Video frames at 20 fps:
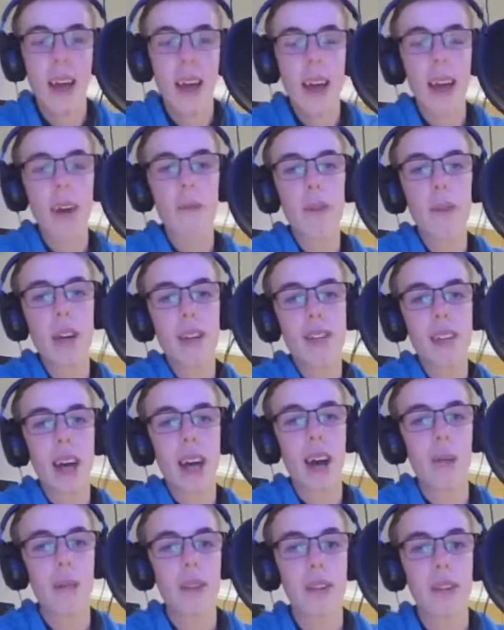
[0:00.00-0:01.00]
It went
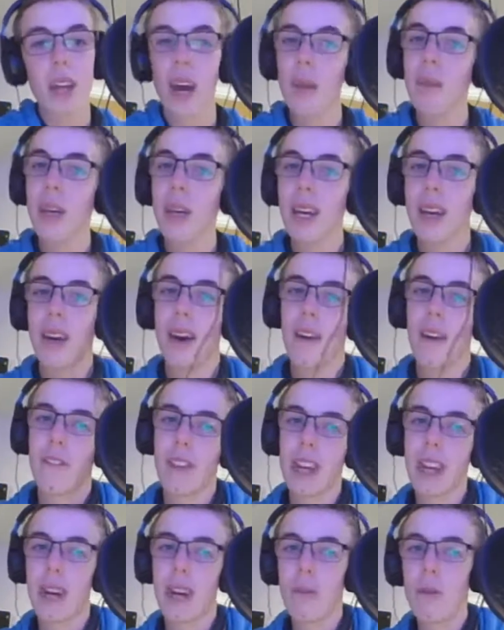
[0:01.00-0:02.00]
to Abu Dhabi. I
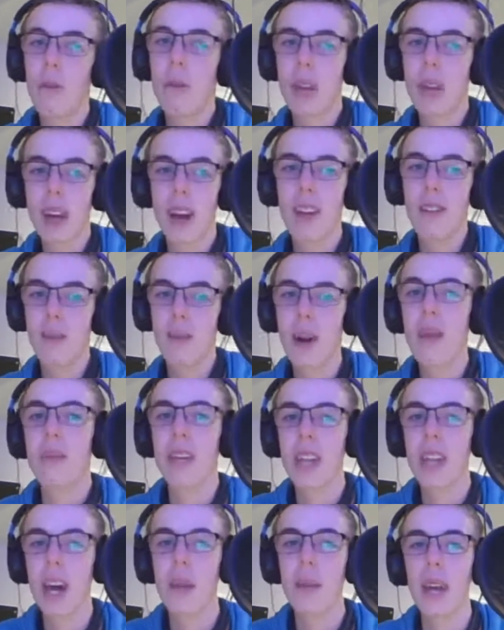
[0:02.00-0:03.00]
think it will be going to
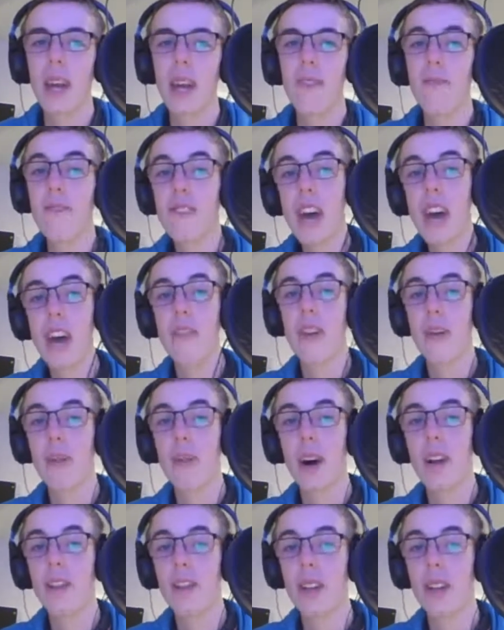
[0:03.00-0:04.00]
Abu Dhabi very
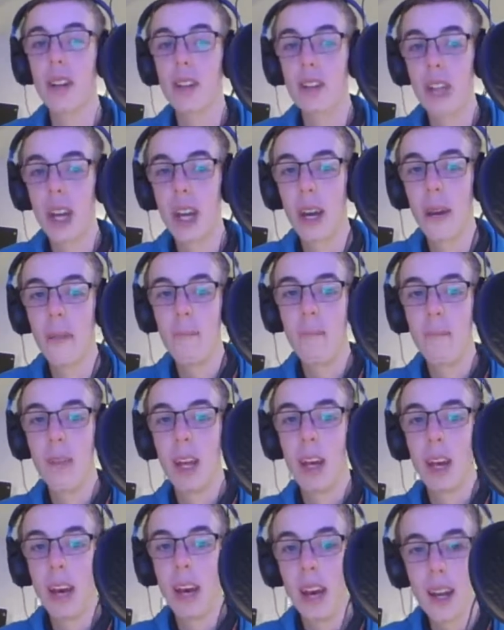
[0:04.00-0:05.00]
much this year.
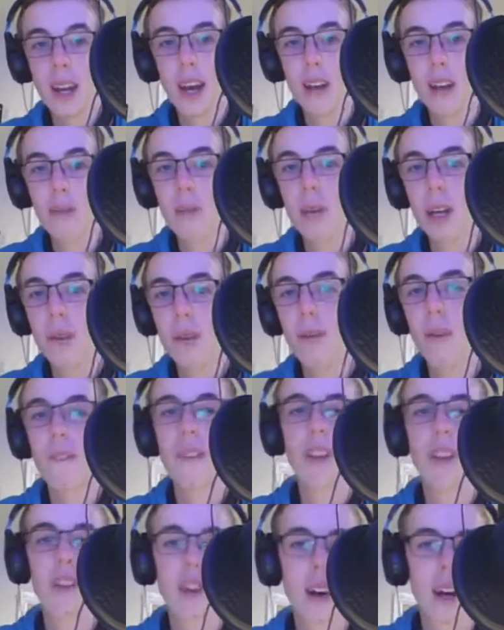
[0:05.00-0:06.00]
And that's what you
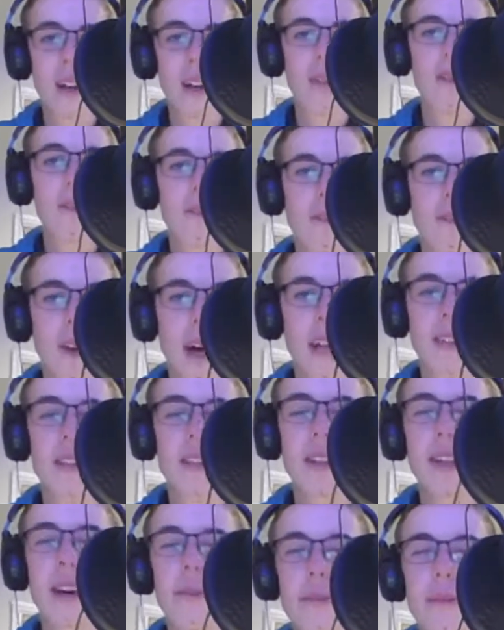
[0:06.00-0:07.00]
want, the title fight
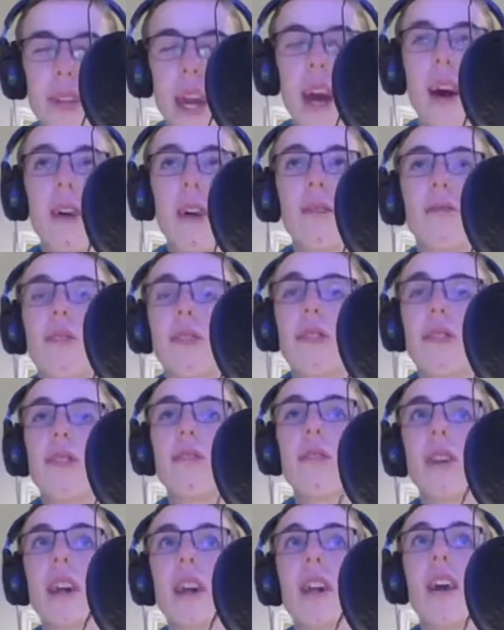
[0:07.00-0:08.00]
to go down
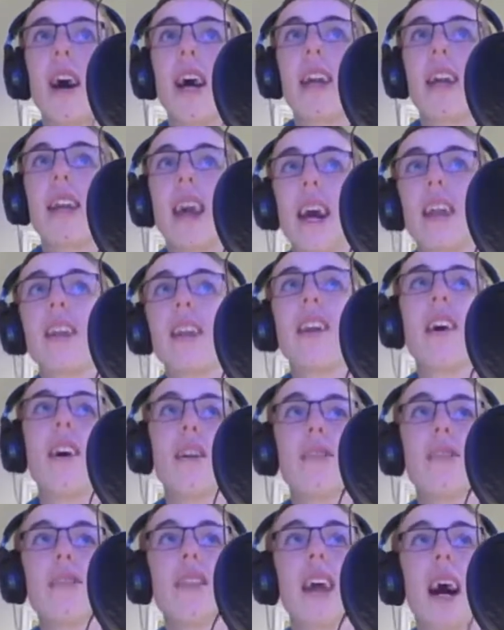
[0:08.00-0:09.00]
to the line. That
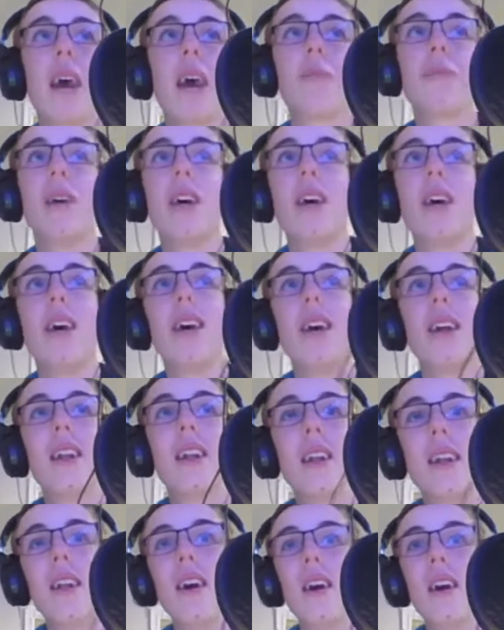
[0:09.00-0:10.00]
last lap,
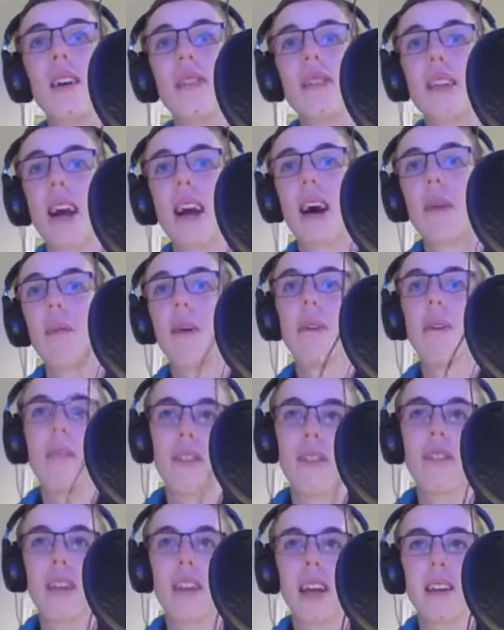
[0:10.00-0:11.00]
the last lap of
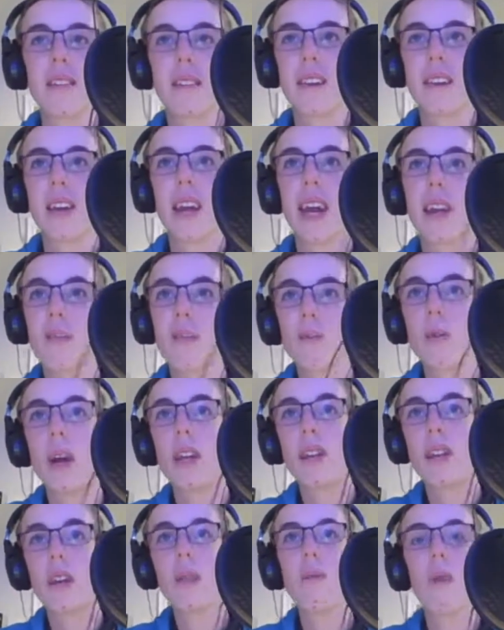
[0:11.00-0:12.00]
the season is
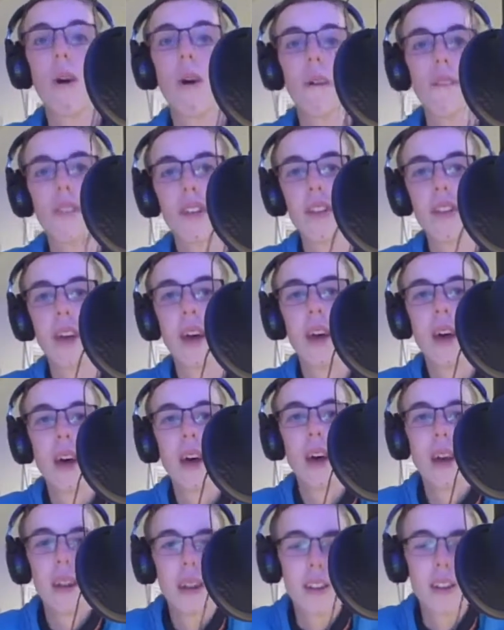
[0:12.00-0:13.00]
when you want
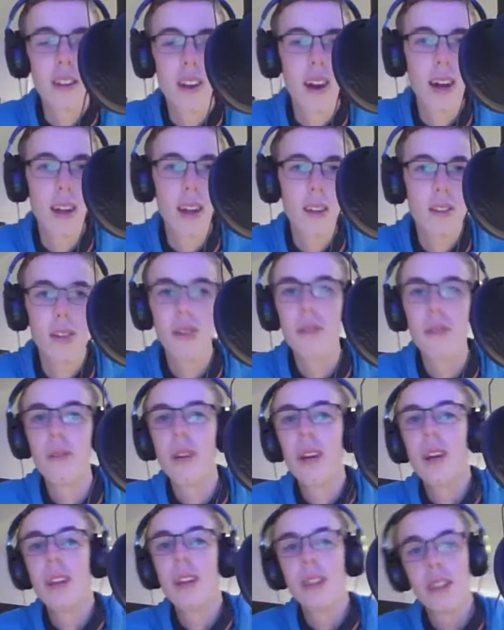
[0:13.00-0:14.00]
the title
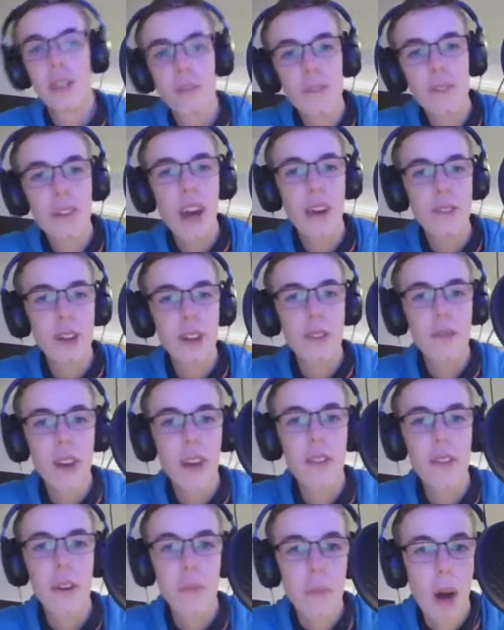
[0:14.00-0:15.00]
to very,
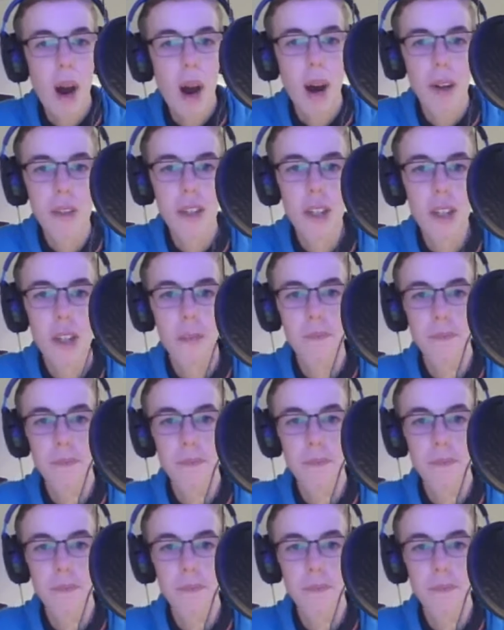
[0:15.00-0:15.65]
very much